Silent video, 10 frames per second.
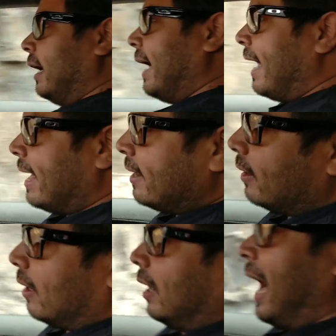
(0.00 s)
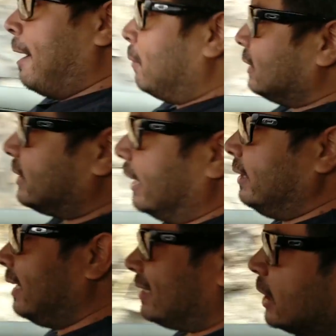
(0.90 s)
And I must say,
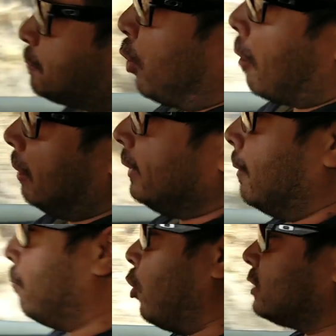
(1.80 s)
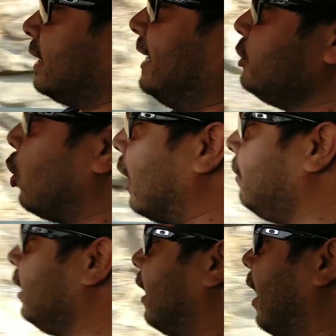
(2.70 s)
this is probably the most
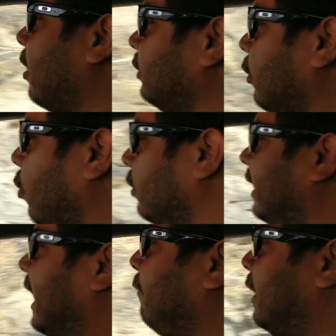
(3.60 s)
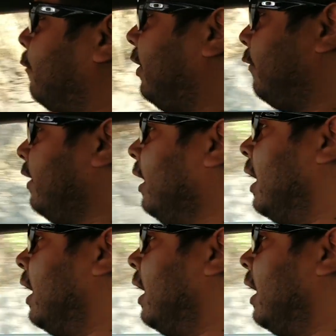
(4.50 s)
enjoyable car on the road that I've ever driven,